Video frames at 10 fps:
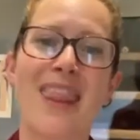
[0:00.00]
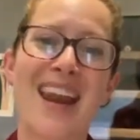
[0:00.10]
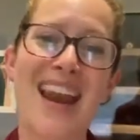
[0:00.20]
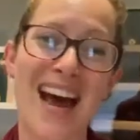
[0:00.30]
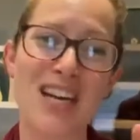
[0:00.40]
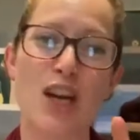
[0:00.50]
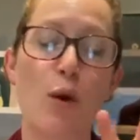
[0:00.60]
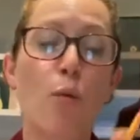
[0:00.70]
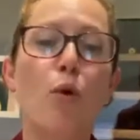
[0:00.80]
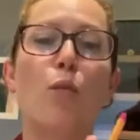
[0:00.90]
then
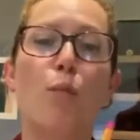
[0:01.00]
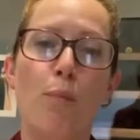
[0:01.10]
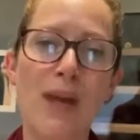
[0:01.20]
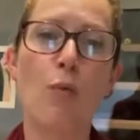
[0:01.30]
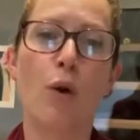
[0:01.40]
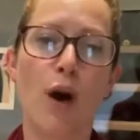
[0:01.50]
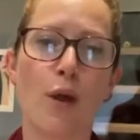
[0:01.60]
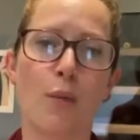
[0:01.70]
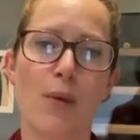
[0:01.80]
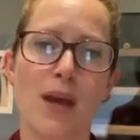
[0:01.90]
actually it would be
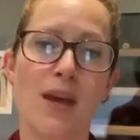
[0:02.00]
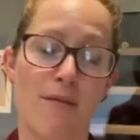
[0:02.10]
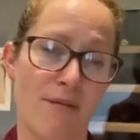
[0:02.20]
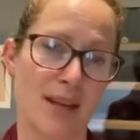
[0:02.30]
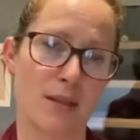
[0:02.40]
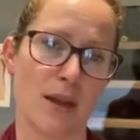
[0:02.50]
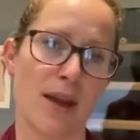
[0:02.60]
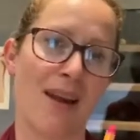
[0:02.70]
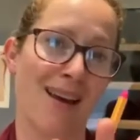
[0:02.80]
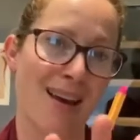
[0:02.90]
worth me
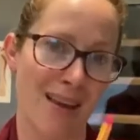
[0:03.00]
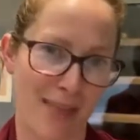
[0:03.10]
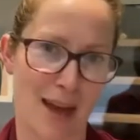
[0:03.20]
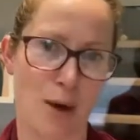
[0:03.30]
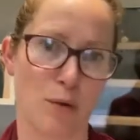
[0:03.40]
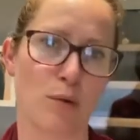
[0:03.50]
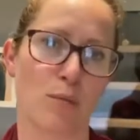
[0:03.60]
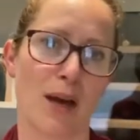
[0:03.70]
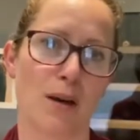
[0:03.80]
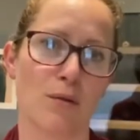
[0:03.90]
investing
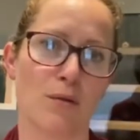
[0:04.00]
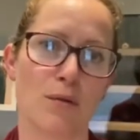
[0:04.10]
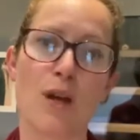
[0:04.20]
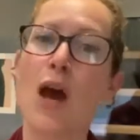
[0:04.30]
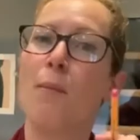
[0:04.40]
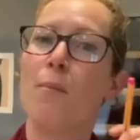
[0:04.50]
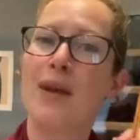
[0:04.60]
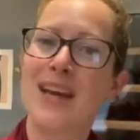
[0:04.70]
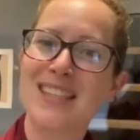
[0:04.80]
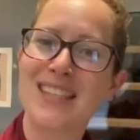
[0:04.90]
£1,000,
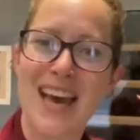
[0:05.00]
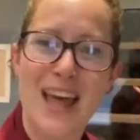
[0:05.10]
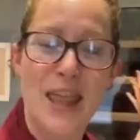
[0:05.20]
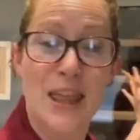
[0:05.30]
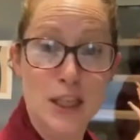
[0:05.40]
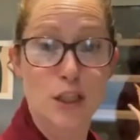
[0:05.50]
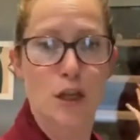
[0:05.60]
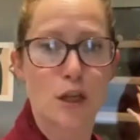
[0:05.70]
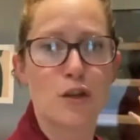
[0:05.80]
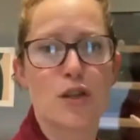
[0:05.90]
because this
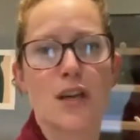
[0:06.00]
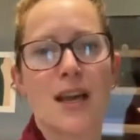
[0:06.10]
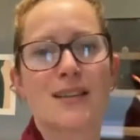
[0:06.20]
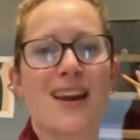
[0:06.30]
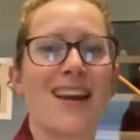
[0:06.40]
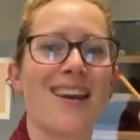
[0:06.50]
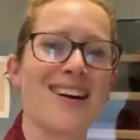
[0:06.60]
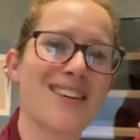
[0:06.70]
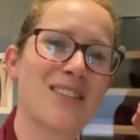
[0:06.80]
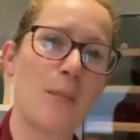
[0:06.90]
solution is going to
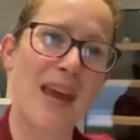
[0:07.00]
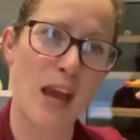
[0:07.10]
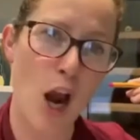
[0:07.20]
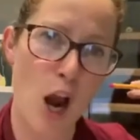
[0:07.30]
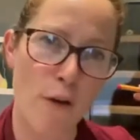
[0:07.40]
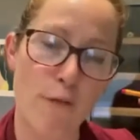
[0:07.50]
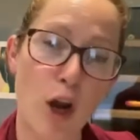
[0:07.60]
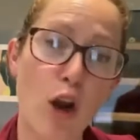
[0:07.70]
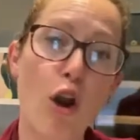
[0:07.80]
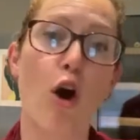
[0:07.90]
last me
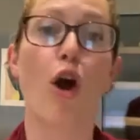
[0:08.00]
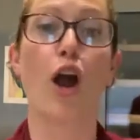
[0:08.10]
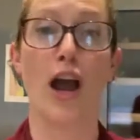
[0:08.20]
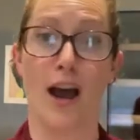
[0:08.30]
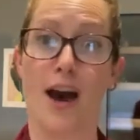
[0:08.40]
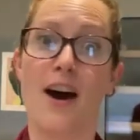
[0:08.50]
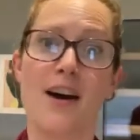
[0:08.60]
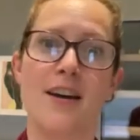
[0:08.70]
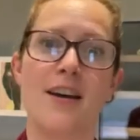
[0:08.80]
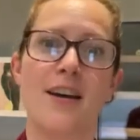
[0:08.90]
for longer
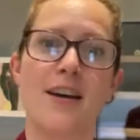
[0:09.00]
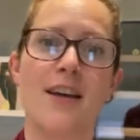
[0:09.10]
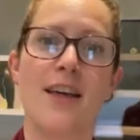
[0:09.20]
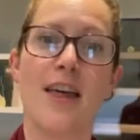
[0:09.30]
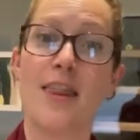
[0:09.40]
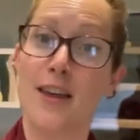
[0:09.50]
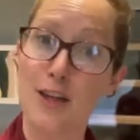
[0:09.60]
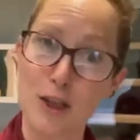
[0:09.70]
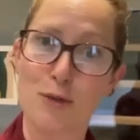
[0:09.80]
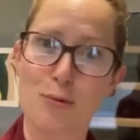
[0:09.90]

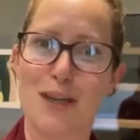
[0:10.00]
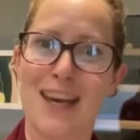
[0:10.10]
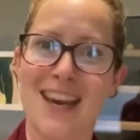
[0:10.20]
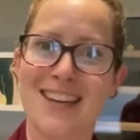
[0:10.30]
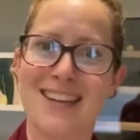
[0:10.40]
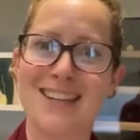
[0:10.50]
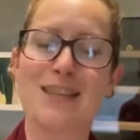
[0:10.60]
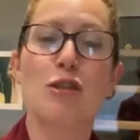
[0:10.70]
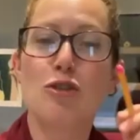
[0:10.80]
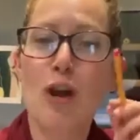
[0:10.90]
than just 1 year.
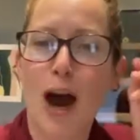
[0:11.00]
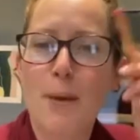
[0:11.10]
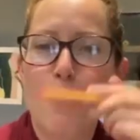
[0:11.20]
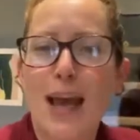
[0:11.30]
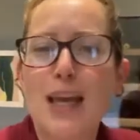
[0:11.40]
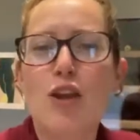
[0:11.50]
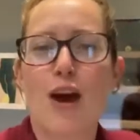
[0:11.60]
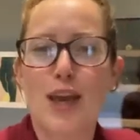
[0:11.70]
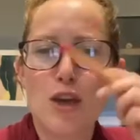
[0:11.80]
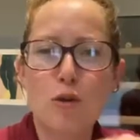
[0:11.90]
So
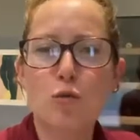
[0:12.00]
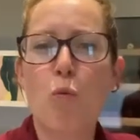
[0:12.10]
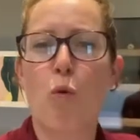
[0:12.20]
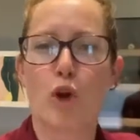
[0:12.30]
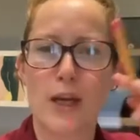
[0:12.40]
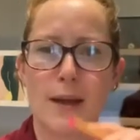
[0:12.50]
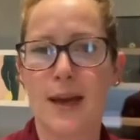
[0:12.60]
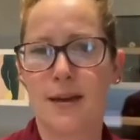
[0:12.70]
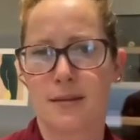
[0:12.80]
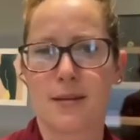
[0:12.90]
I use 1
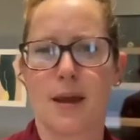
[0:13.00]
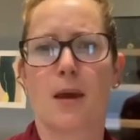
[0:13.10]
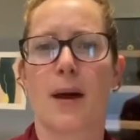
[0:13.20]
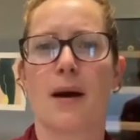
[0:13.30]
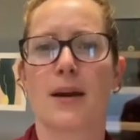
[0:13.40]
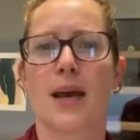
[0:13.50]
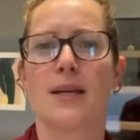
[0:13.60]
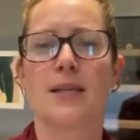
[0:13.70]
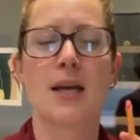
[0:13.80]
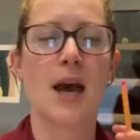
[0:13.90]
year to think about
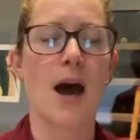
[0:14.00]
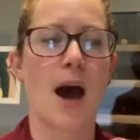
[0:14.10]
it.